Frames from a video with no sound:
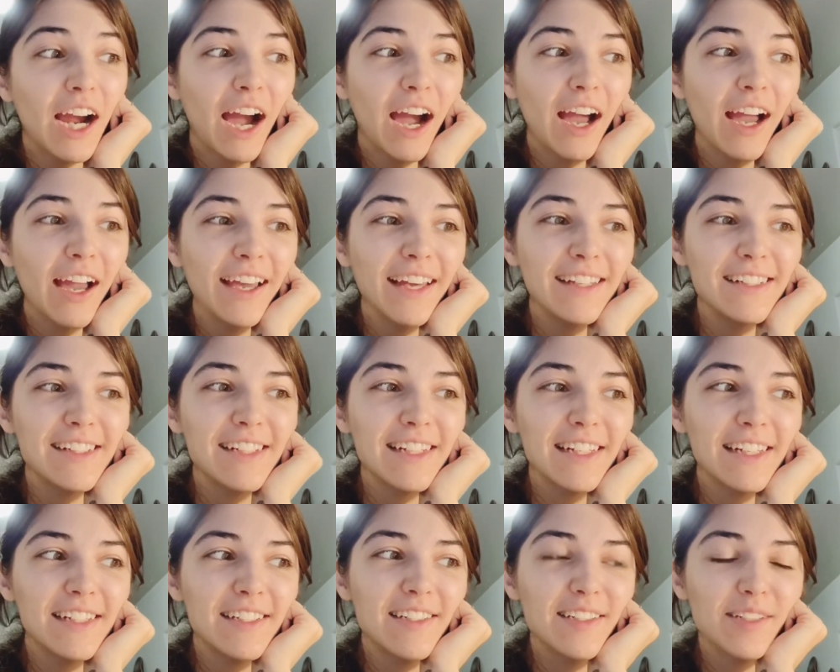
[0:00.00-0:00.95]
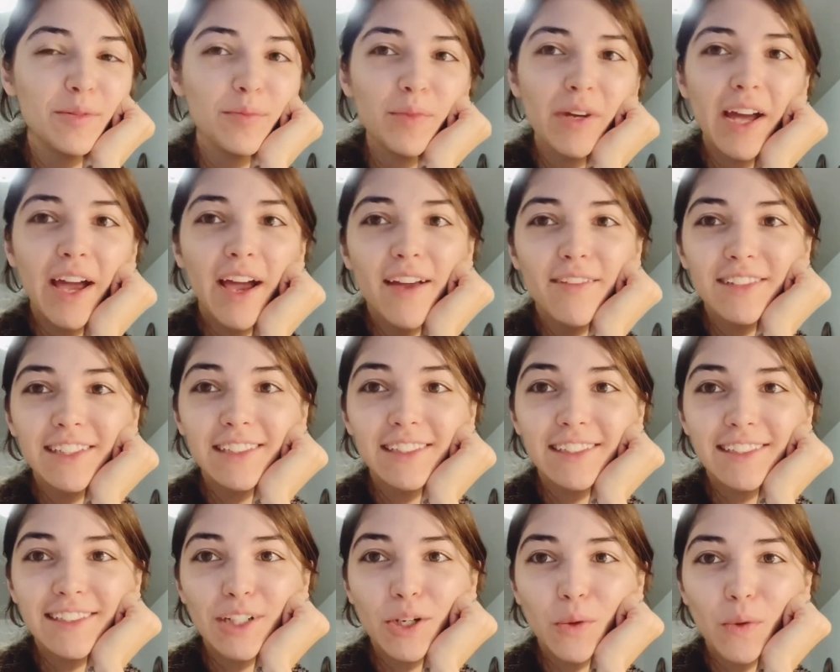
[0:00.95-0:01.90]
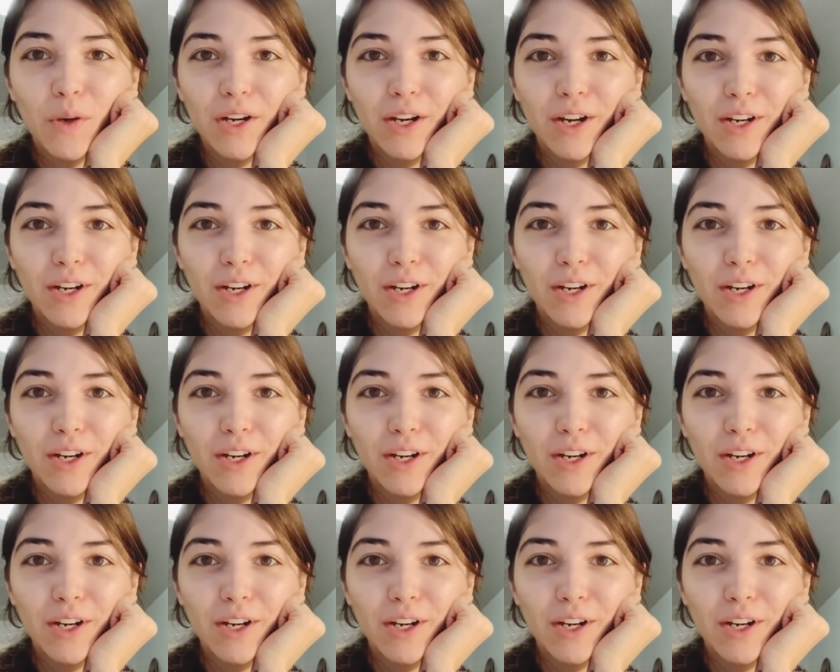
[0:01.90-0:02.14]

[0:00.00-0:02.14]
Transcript: I did some heavy detail work